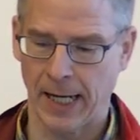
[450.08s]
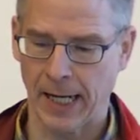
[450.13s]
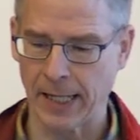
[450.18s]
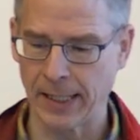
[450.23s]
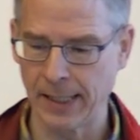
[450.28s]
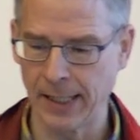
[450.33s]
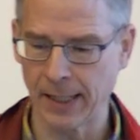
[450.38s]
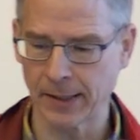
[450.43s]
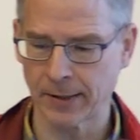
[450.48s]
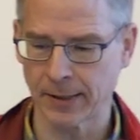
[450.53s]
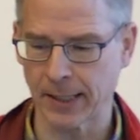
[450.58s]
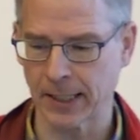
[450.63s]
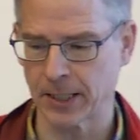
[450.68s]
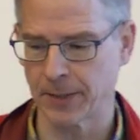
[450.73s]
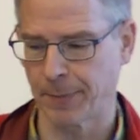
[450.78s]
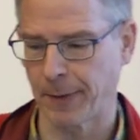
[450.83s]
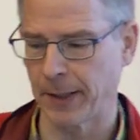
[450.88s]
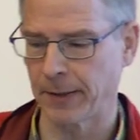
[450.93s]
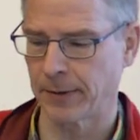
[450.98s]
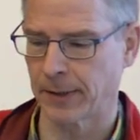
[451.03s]
And here it's
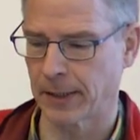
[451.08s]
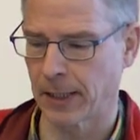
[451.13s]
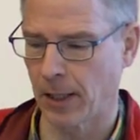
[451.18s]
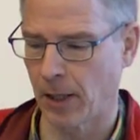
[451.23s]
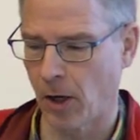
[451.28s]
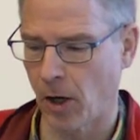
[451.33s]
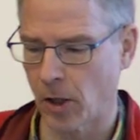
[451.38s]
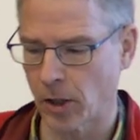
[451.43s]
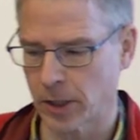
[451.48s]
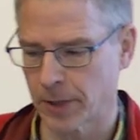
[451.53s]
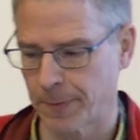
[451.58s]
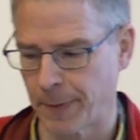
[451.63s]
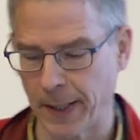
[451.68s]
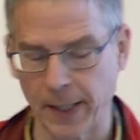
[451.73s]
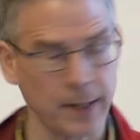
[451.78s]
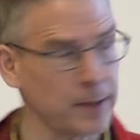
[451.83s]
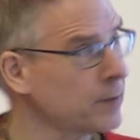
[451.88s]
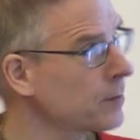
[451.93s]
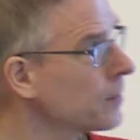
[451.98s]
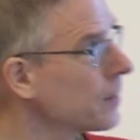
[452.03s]
expressed in a log
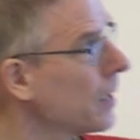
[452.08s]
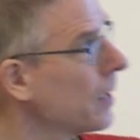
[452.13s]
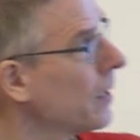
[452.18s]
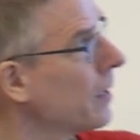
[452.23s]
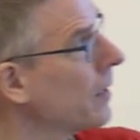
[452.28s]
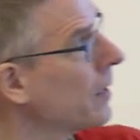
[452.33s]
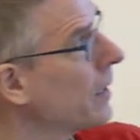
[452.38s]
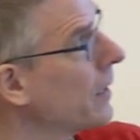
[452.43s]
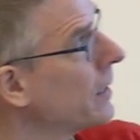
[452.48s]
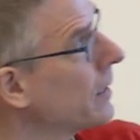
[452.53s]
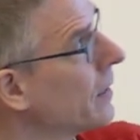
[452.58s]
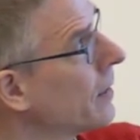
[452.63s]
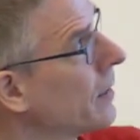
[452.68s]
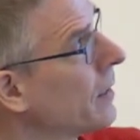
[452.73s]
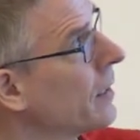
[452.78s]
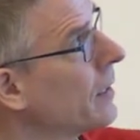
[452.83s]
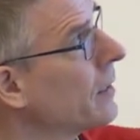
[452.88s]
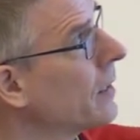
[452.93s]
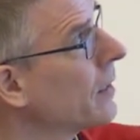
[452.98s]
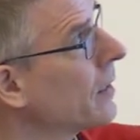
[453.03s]
space, uh, in, a,
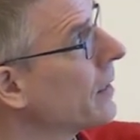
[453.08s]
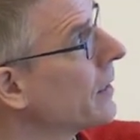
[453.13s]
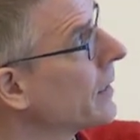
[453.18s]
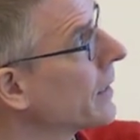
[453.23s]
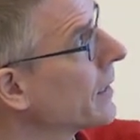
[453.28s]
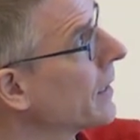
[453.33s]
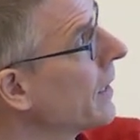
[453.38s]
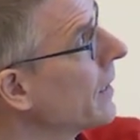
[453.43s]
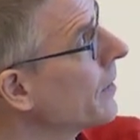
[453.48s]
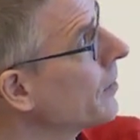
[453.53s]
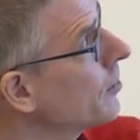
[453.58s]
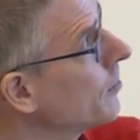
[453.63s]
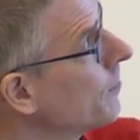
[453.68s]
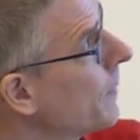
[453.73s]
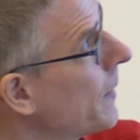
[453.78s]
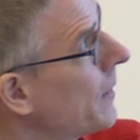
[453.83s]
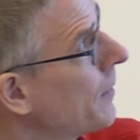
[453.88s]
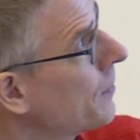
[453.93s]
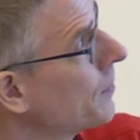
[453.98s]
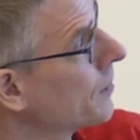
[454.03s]
in, a, in a color
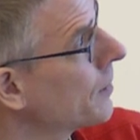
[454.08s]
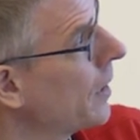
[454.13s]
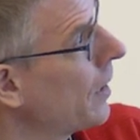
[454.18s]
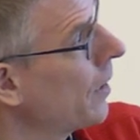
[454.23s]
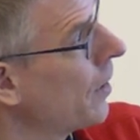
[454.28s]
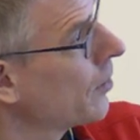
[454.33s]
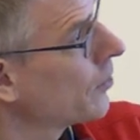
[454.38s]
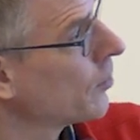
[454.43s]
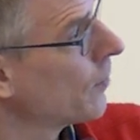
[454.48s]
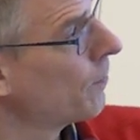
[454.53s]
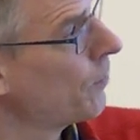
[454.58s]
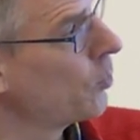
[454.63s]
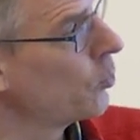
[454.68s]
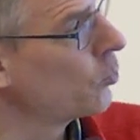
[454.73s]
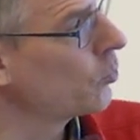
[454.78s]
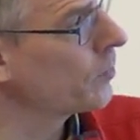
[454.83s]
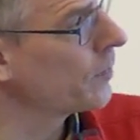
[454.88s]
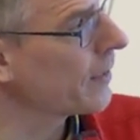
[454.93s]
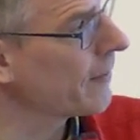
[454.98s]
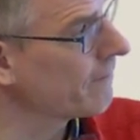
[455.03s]
space. So
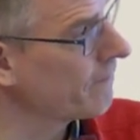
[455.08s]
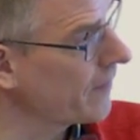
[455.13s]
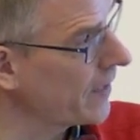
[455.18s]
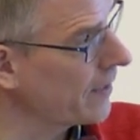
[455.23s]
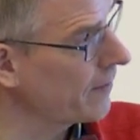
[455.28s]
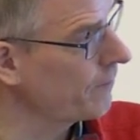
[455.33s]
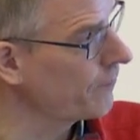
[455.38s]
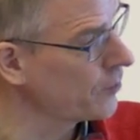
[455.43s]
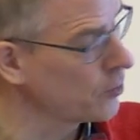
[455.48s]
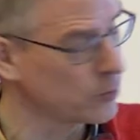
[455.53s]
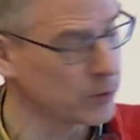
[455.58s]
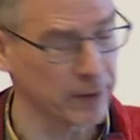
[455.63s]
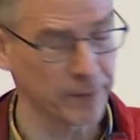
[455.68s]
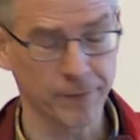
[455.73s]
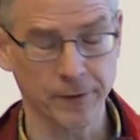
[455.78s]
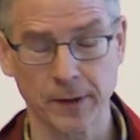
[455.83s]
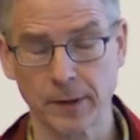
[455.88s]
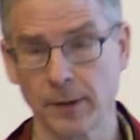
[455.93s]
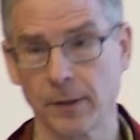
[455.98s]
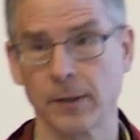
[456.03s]
blue, there are very few
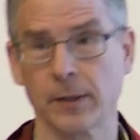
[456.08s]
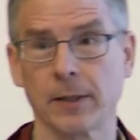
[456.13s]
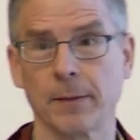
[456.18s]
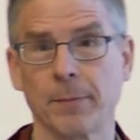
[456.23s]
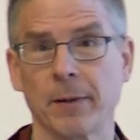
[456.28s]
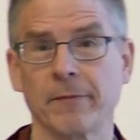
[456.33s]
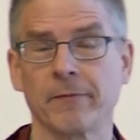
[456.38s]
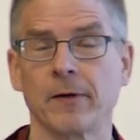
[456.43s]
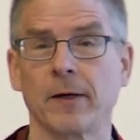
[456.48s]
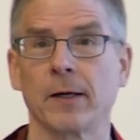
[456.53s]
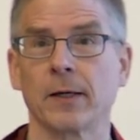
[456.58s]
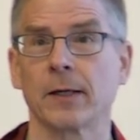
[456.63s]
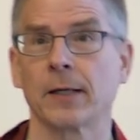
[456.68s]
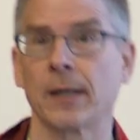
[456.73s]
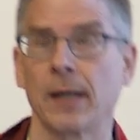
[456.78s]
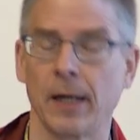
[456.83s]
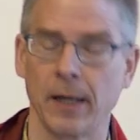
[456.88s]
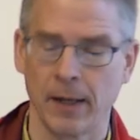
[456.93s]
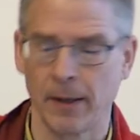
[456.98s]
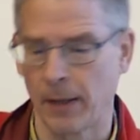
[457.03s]
differences above, a,
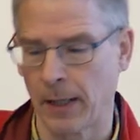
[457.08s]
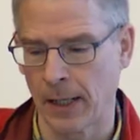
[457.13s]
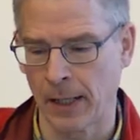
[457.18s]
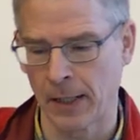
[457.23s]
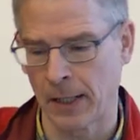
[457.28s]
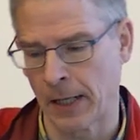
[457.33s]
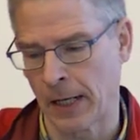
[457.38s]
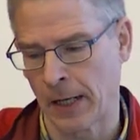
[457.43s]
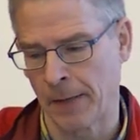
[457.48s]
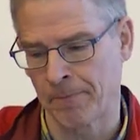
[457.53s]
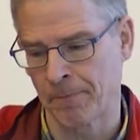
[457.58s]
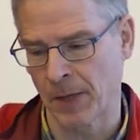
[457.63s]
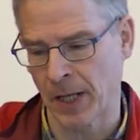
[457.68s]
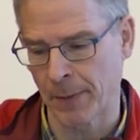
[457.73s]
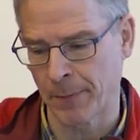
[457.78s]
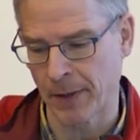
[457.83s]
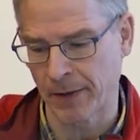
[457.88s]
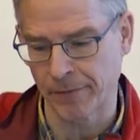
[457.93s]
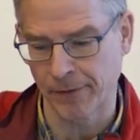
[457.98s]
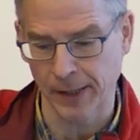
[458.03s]
uh, um,
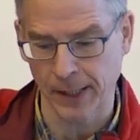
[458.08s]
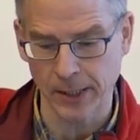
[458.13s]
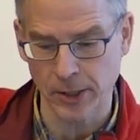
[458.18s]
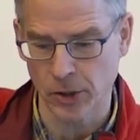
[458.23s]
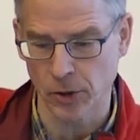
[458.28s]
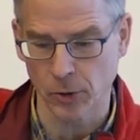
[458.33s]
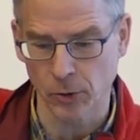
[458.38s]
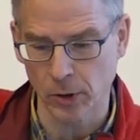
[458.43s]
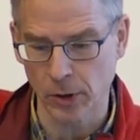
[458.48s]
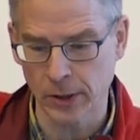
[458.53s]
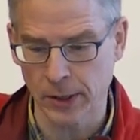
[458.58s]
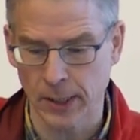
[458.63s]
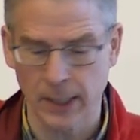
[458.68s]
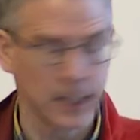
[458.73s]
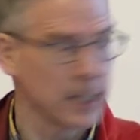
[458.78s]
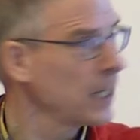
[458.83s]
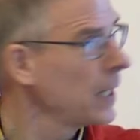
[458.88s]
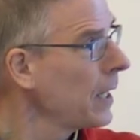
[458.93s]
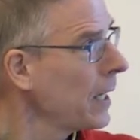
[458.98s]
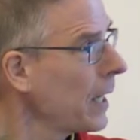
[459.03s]
above threshold
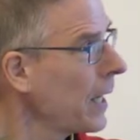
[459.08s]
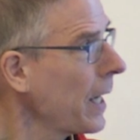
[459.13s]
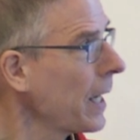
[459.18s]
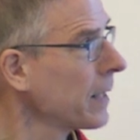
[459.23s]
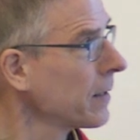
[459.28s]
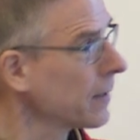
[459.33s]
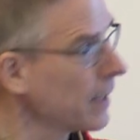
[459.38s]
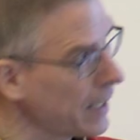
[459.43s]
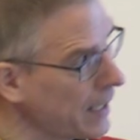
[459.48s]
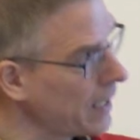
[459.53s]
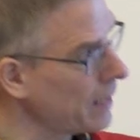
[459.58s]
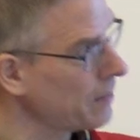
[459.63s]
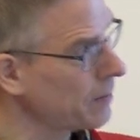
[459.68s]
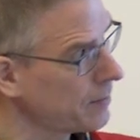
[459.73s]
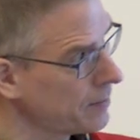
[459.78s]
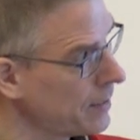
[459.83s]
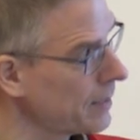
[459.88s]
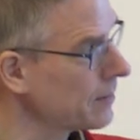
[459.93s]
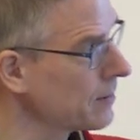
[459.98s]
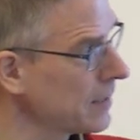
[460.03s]
and
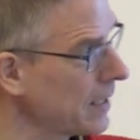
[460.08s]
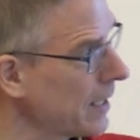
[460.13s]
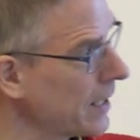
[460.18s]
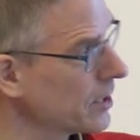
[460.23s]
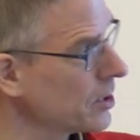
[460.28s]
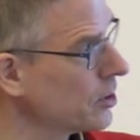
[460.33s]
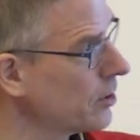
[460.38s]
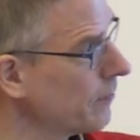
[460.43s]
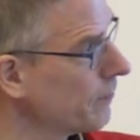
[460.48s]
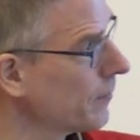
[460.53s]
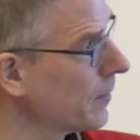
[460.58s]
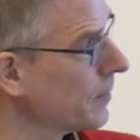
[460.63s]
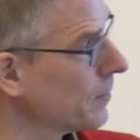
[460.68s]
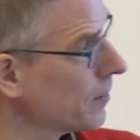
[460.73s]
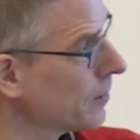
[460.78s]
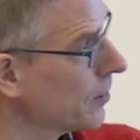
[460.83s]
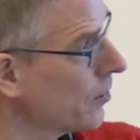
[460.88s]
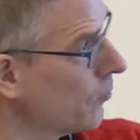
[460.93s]
red, there's large difference.